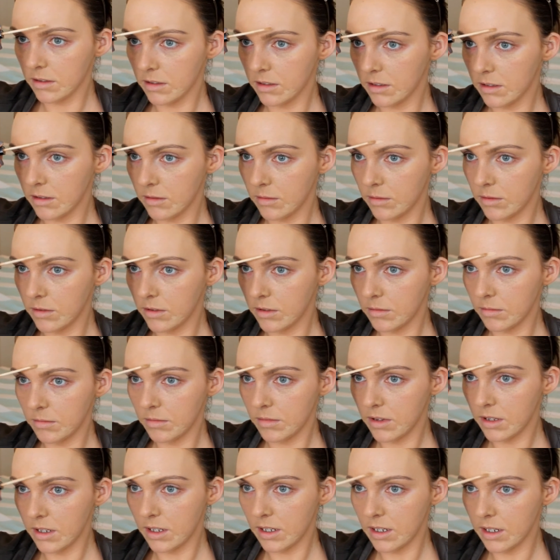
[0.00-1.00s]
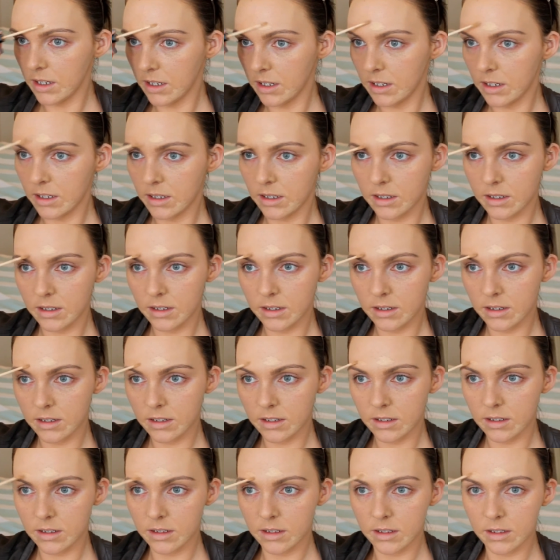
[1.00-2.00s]
little one up there.
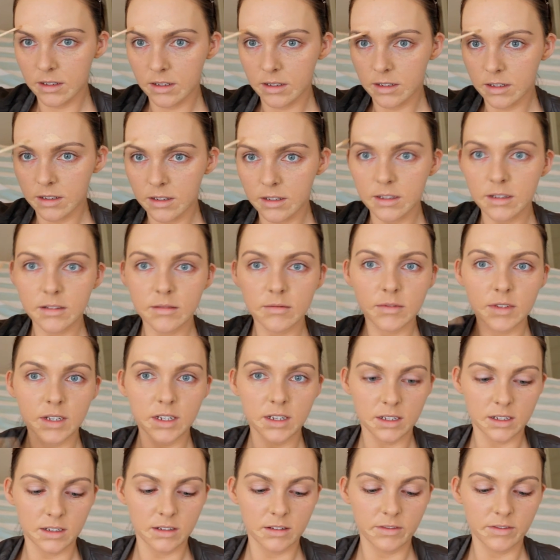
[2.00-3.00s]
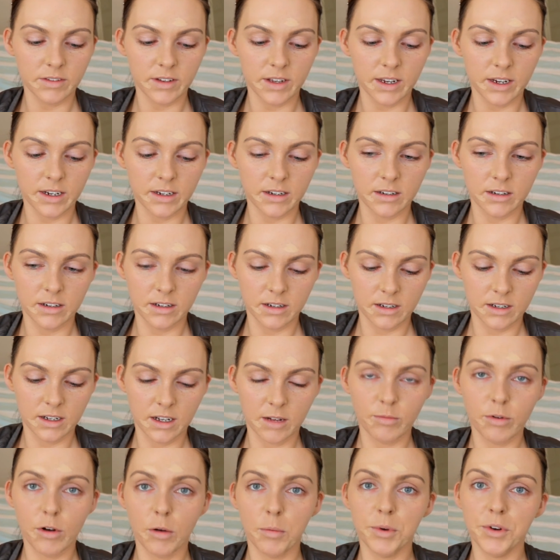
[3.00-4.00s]
I think that's fine.
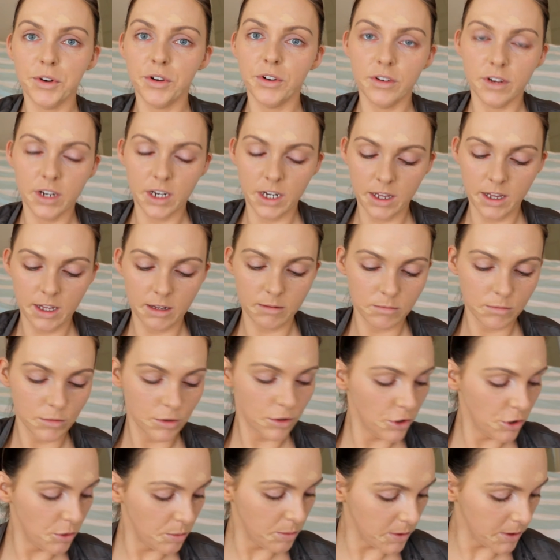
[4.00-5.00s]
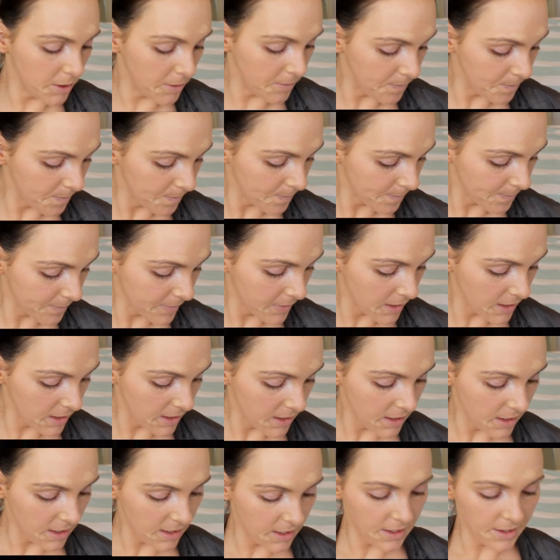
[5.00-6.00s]
Probably don't need that much, but
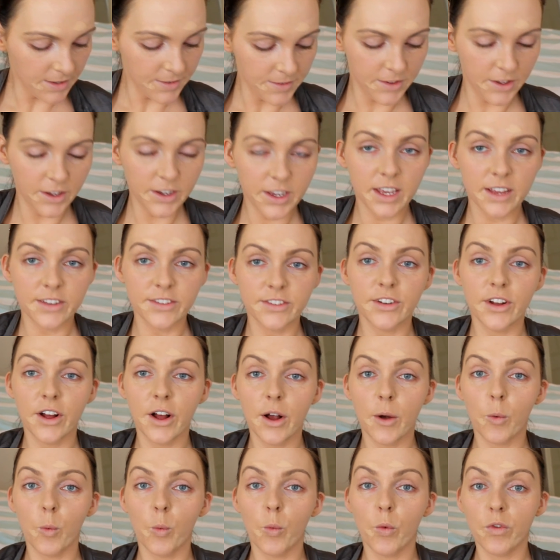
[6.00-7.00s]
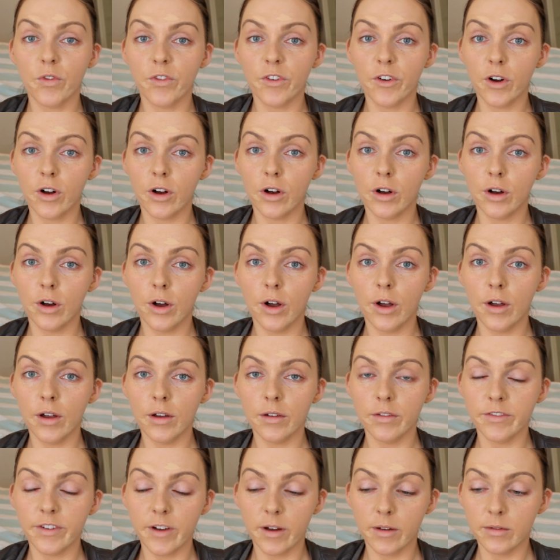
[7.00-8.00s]
okay. So for
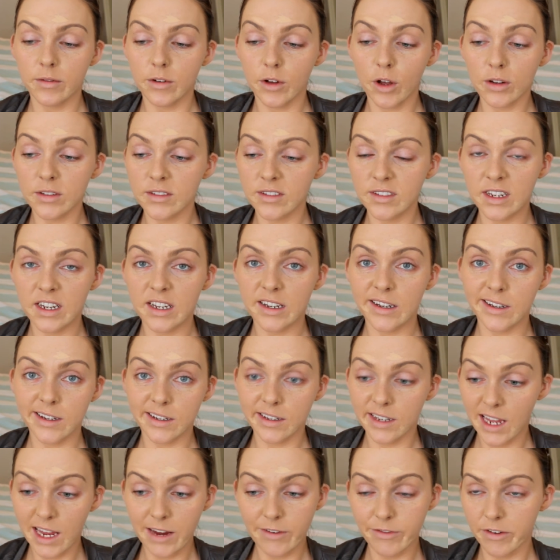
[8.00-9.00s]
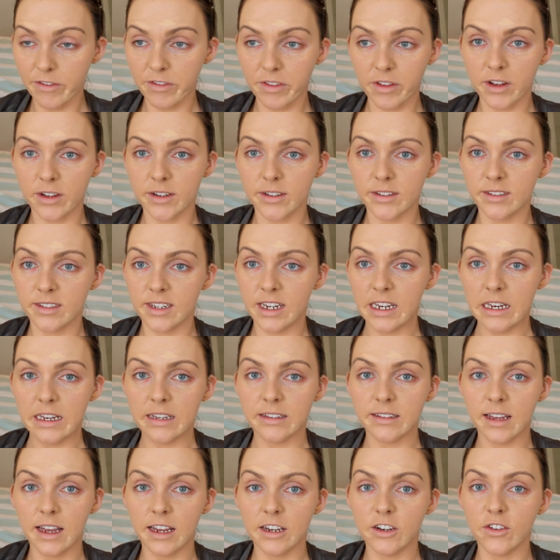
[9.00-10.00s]
concealer, either of the
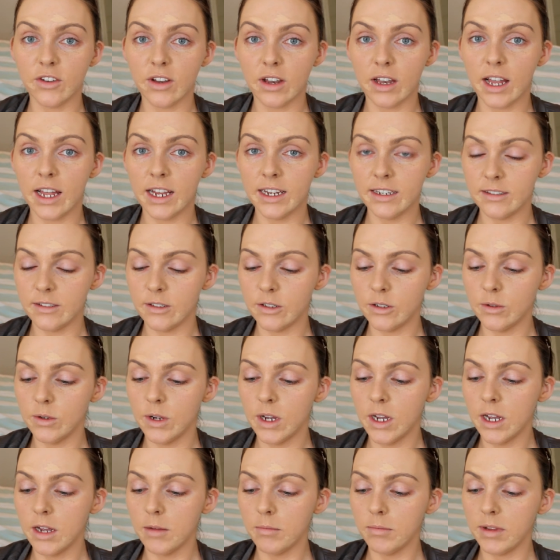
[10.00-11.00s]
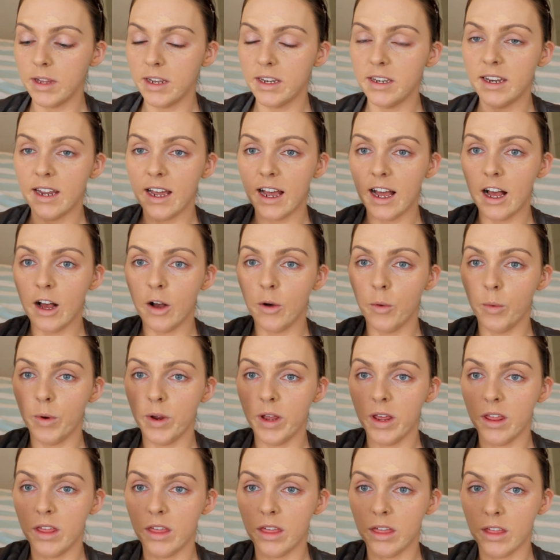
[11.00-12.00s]
concealers, I just like to blend it out
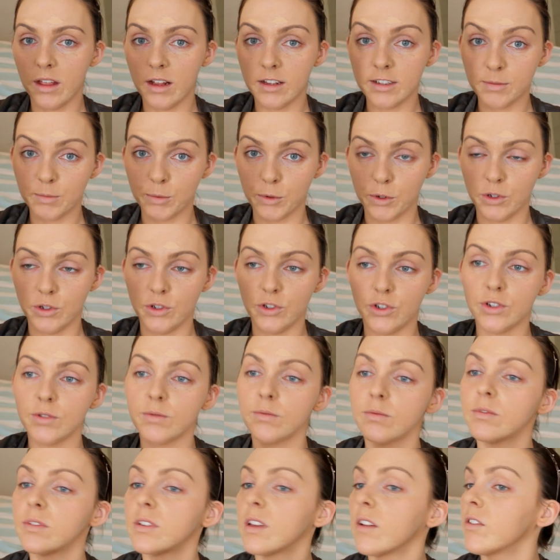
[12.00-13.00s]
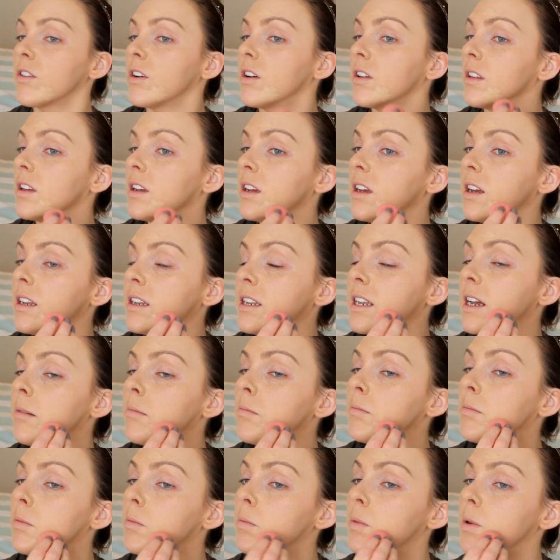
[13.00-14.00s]
with a sponge. So I've got the
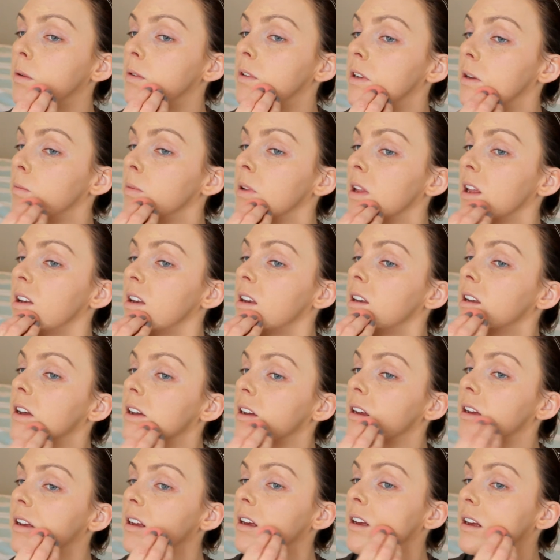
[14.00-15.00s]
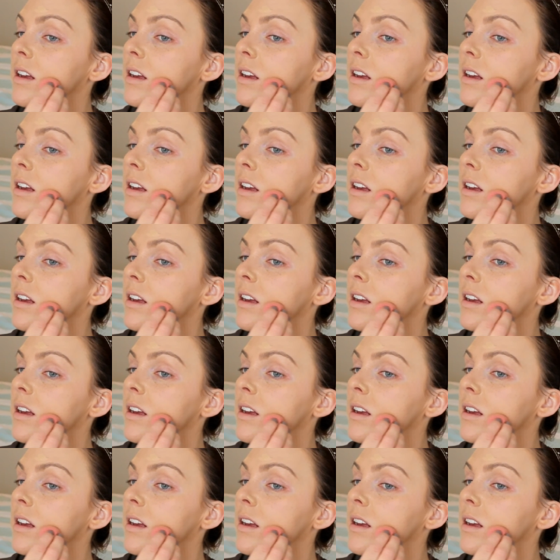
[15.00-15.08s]
Damp Beauty Blender,